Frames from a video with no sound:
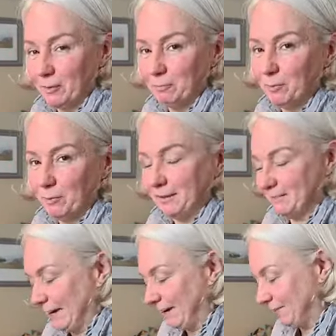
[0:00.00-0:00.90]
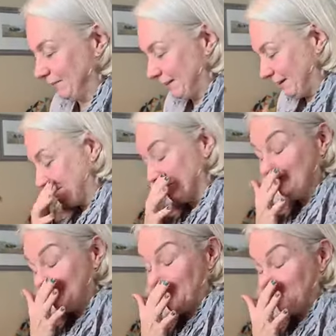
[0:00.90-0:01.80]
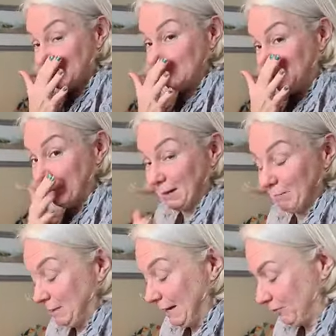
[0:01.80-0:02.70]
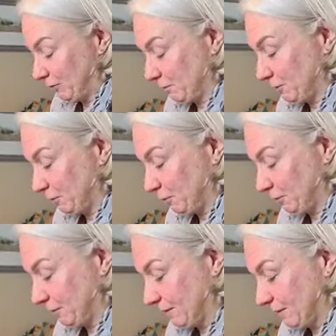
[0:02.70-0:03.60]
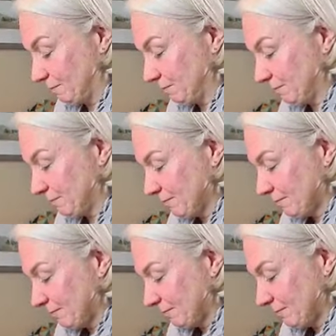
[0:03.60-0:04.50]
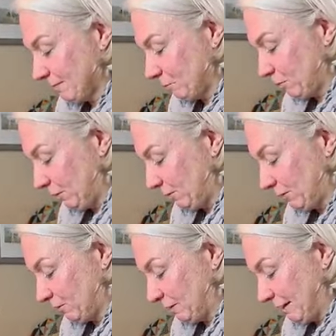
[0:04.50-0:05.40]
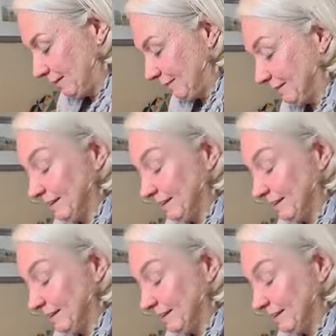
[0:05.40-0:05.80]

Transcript: won't point out that their pumpkin patch is filled with poisonous plants.